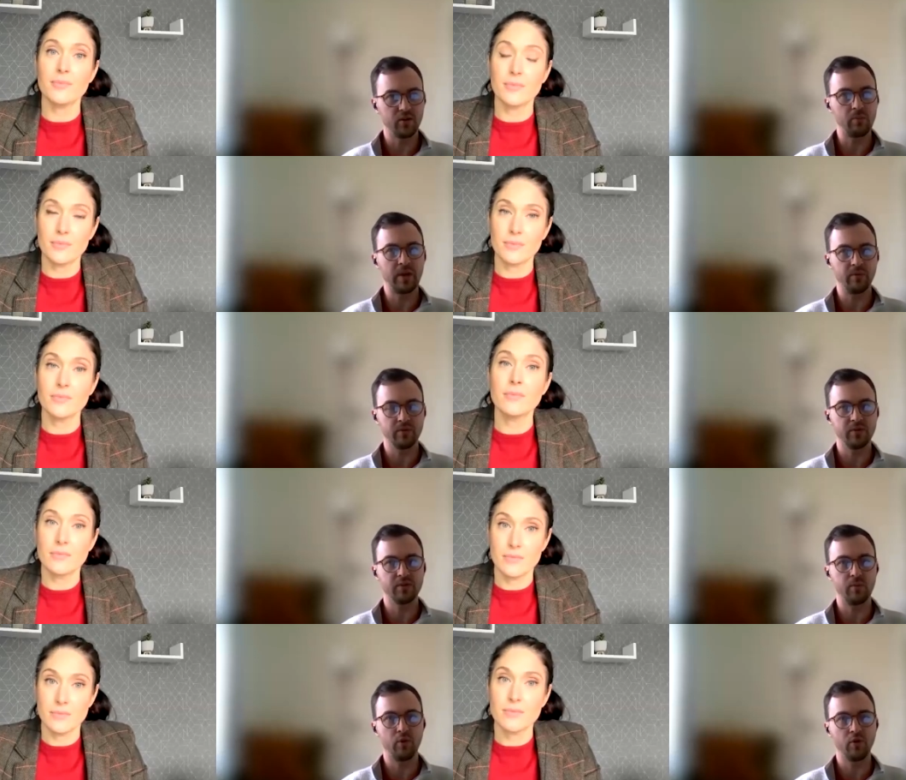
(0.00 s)
Speaker 1: other people to
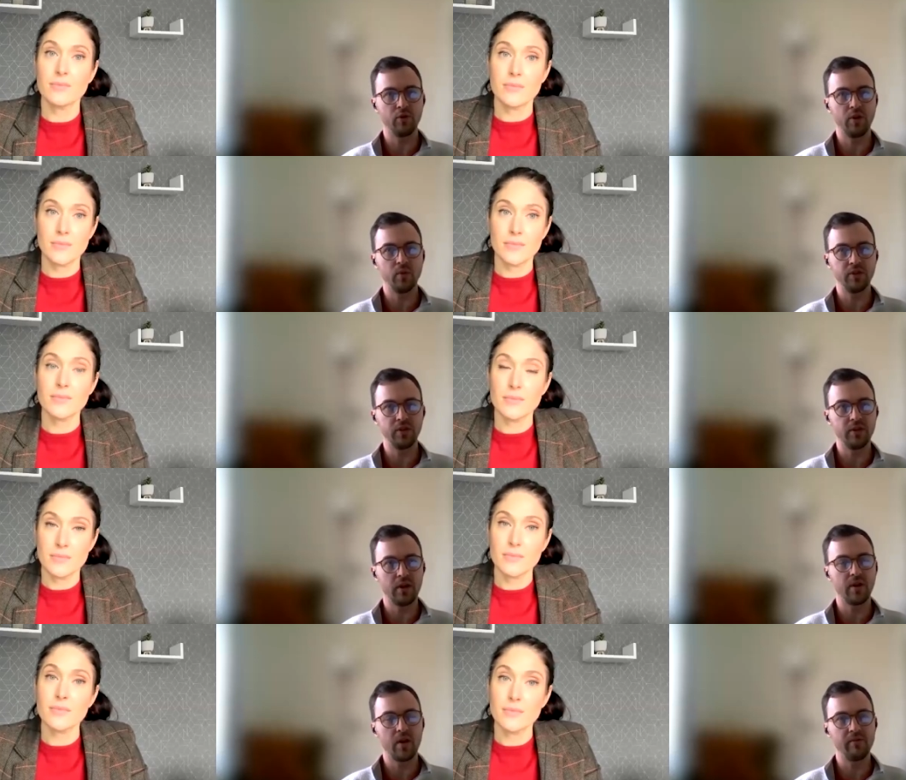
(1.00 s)
support you, and you
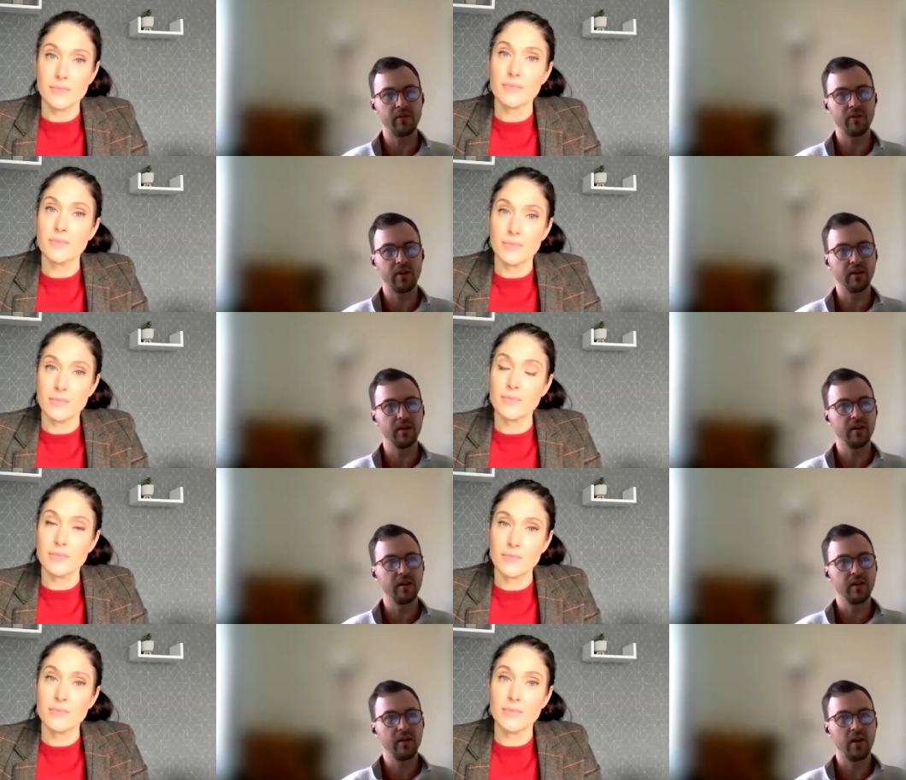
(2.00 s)
don't know everything.
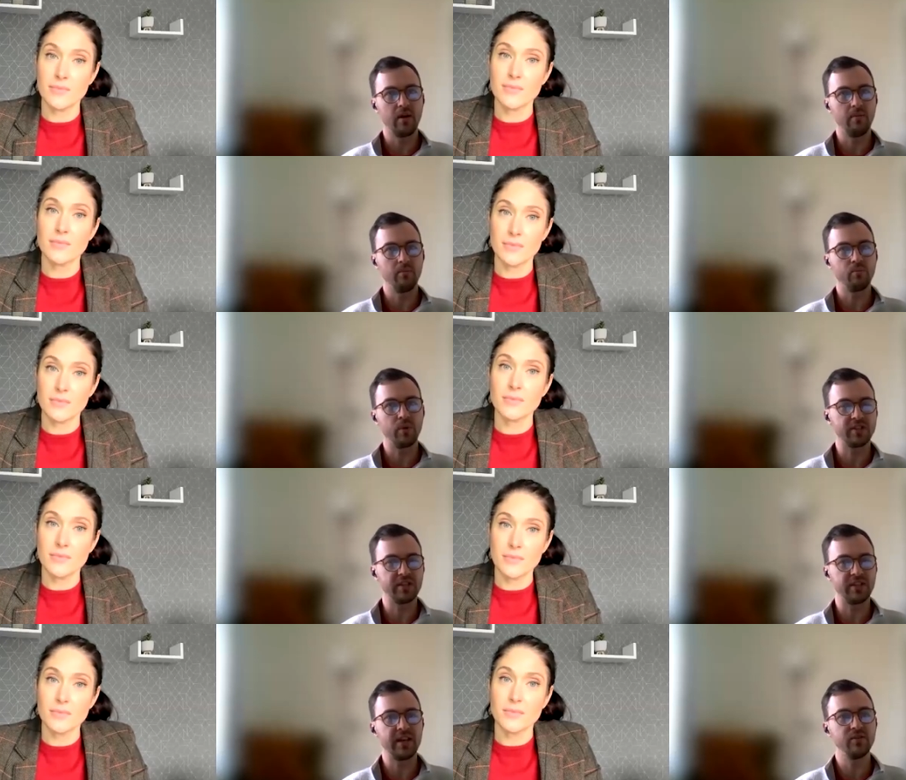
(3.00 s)
Um, because
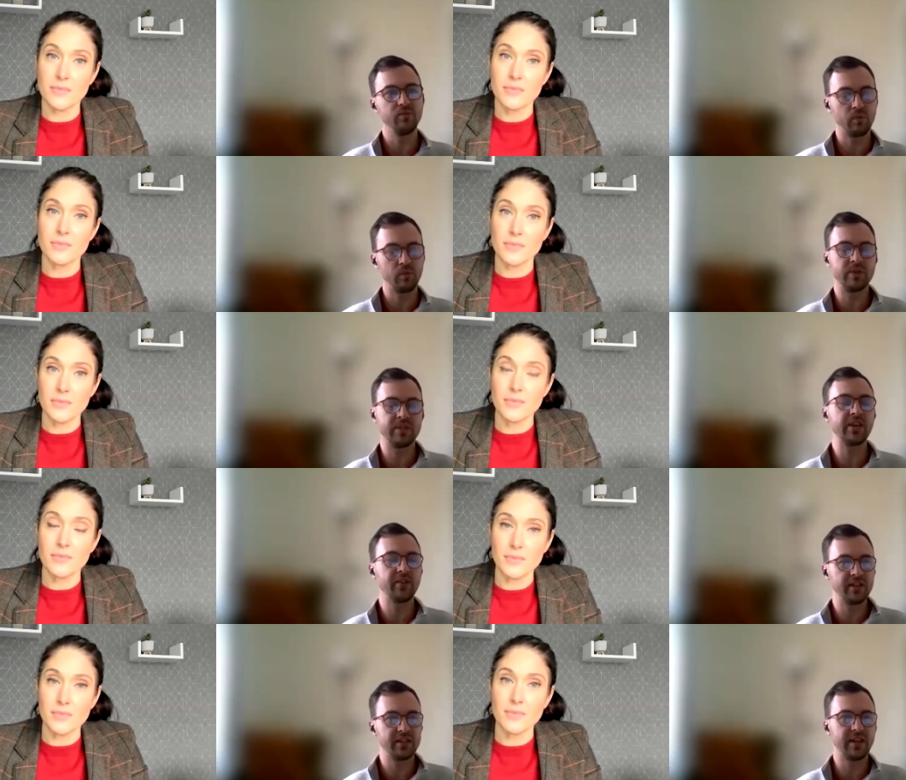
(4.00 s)
as an en-
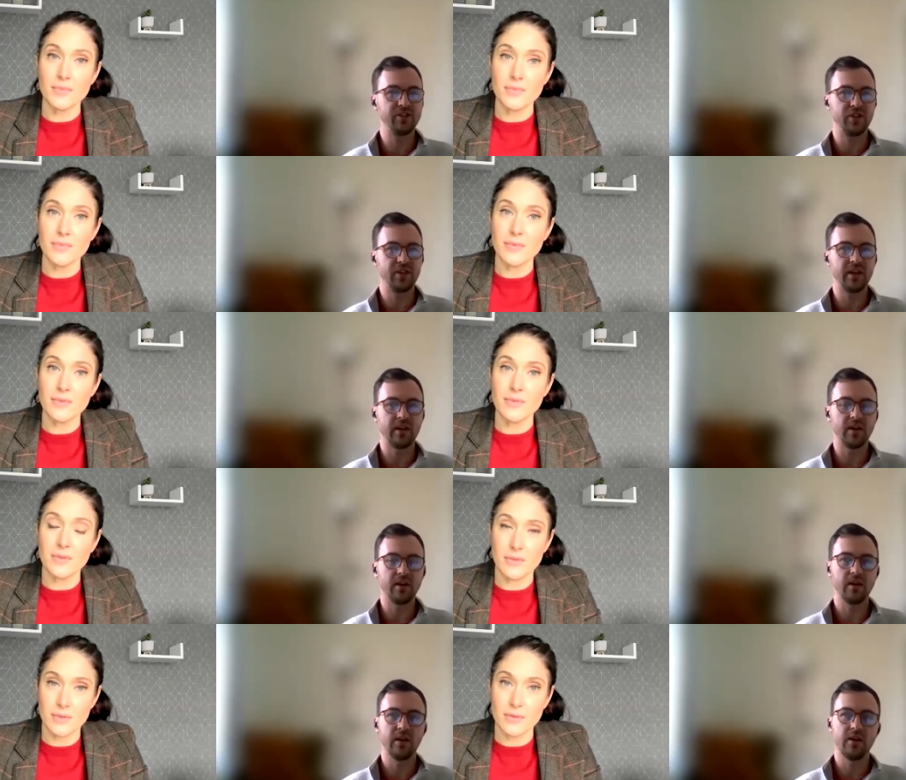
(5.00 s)
particularly as an engineer,
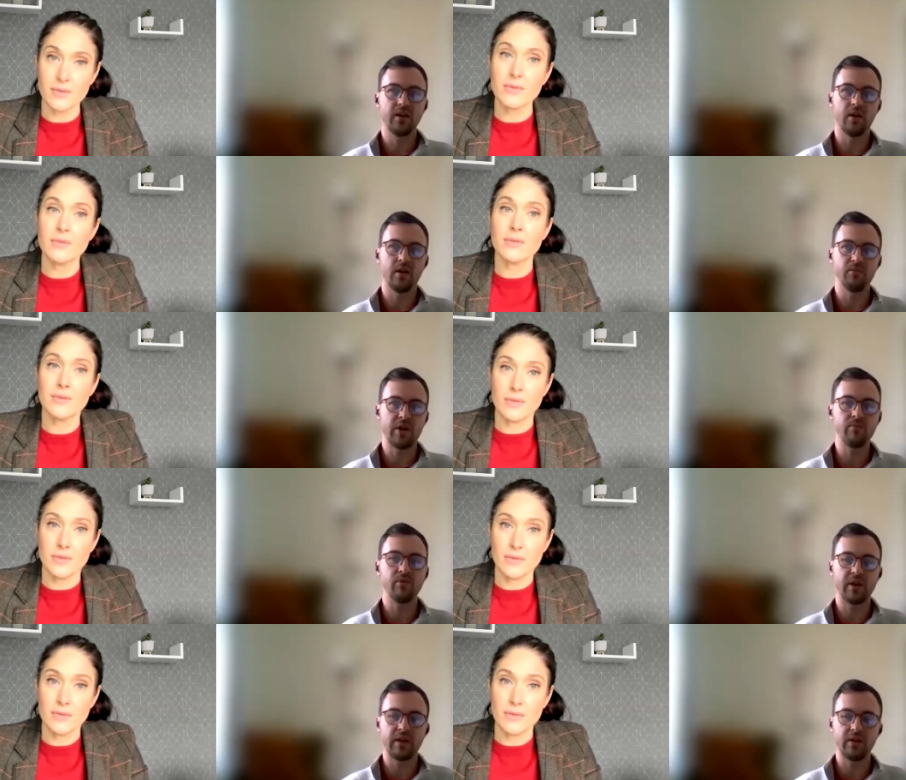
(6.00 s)
um,
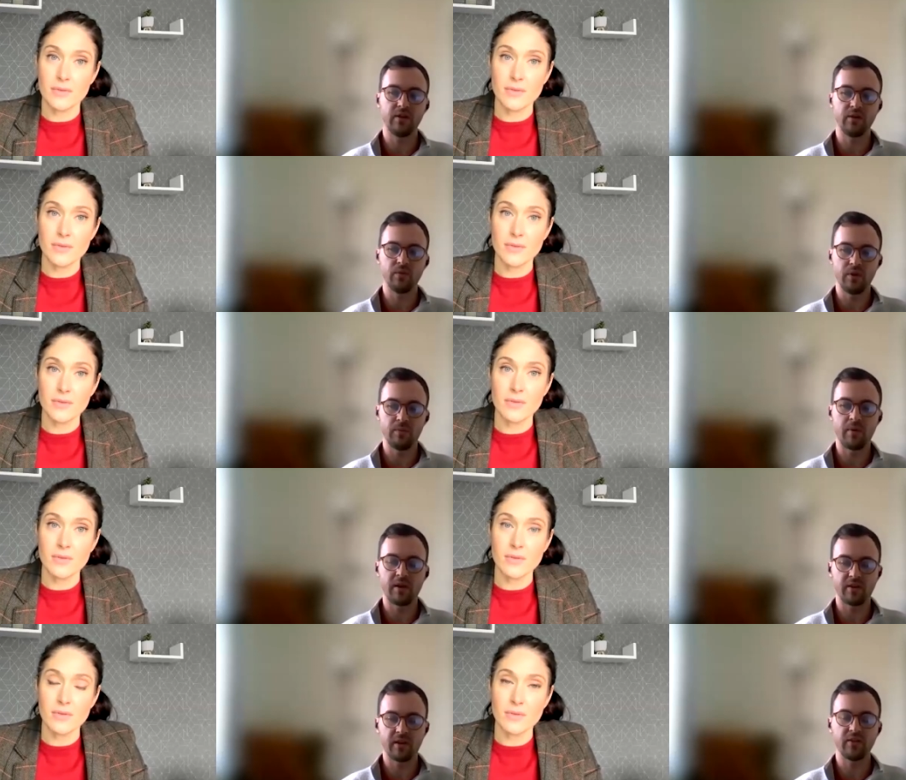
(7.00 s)
generally you you
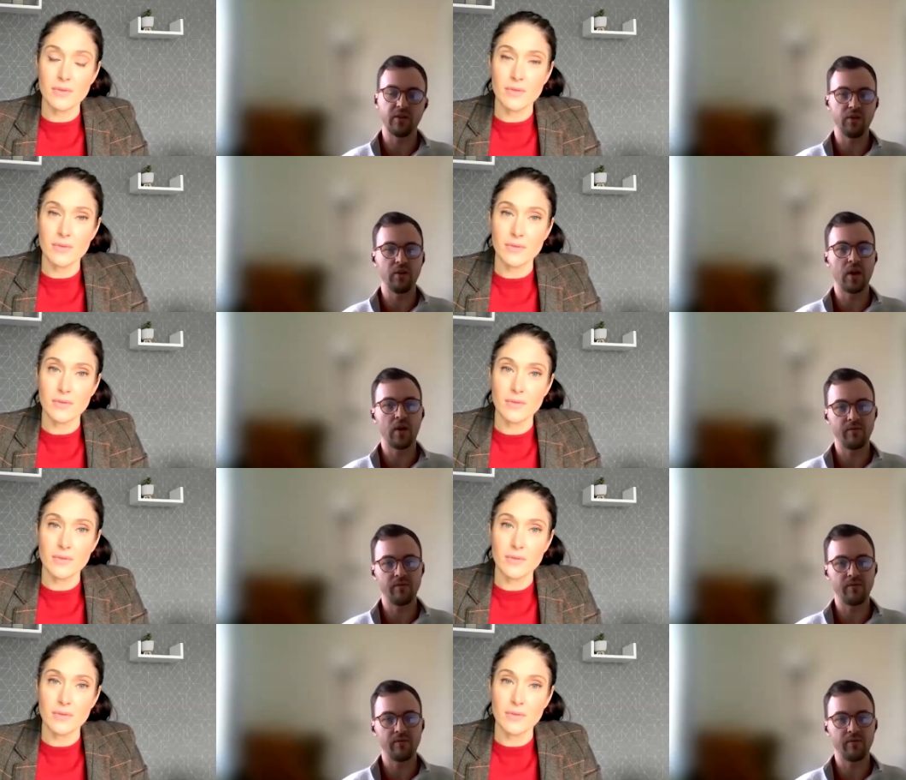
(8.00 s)
might think that you do know